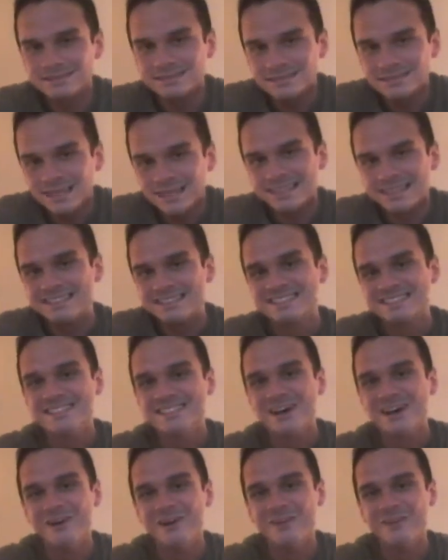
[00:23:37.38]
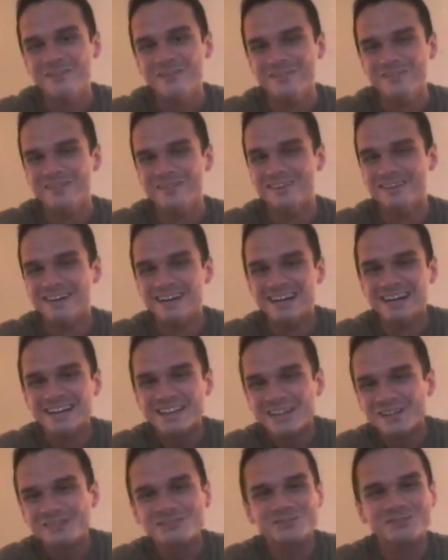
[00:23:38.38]
that is
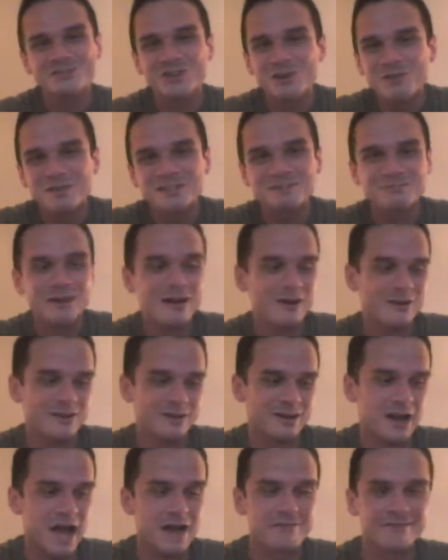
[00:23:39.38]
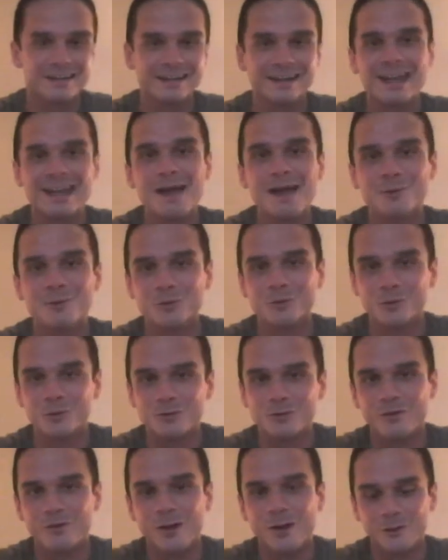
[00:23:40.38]
so much better than having a camera crew
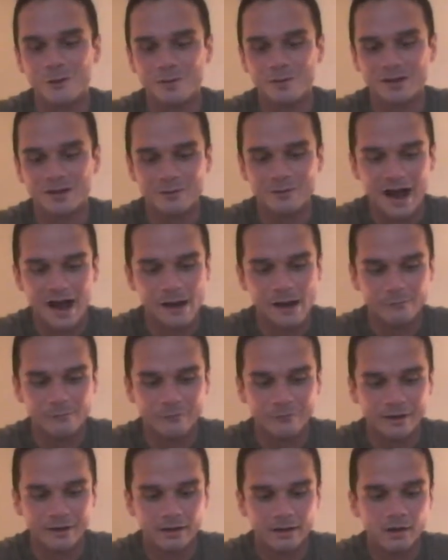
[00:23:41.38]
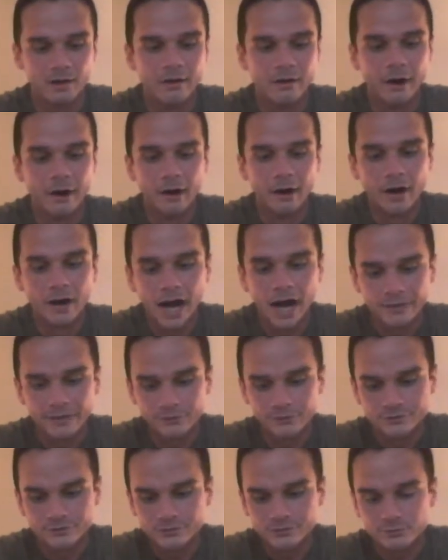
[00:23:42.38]
follow me around and be like, alright,
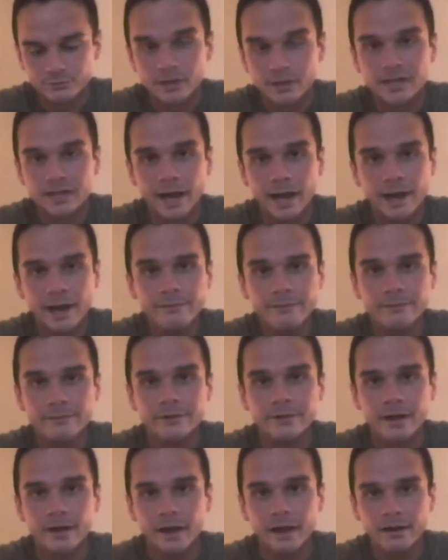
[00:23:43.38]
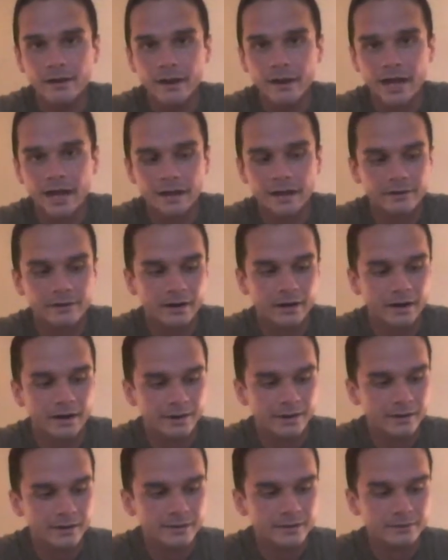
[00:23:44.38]
this is what he ate today, and
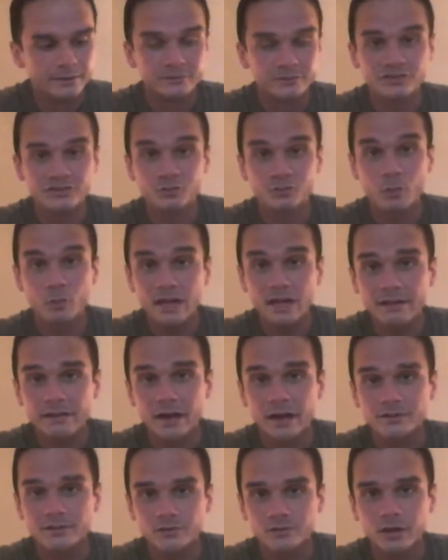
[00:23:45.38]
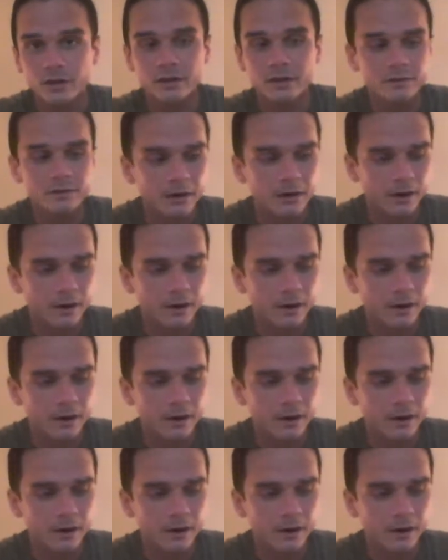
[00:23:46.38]
sweet, that's good.